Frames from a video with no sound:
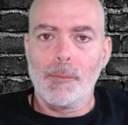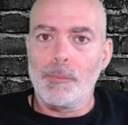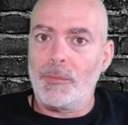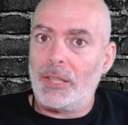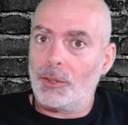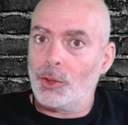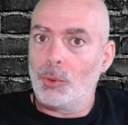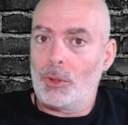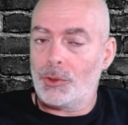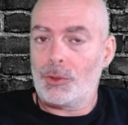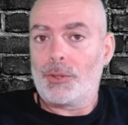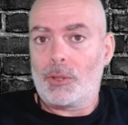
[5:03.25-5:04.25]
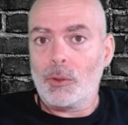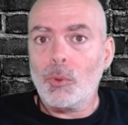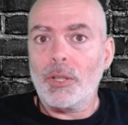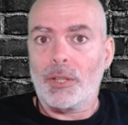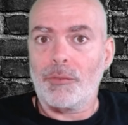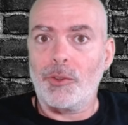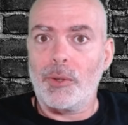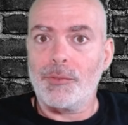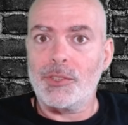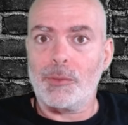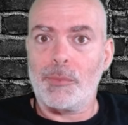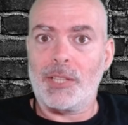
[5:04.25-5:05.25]
Now, the QR is only going to work if you have a
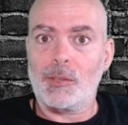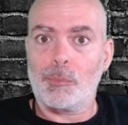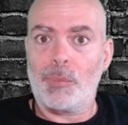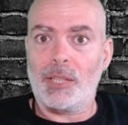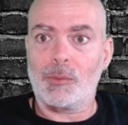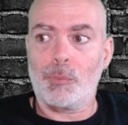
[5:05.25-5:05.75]
Simagic base,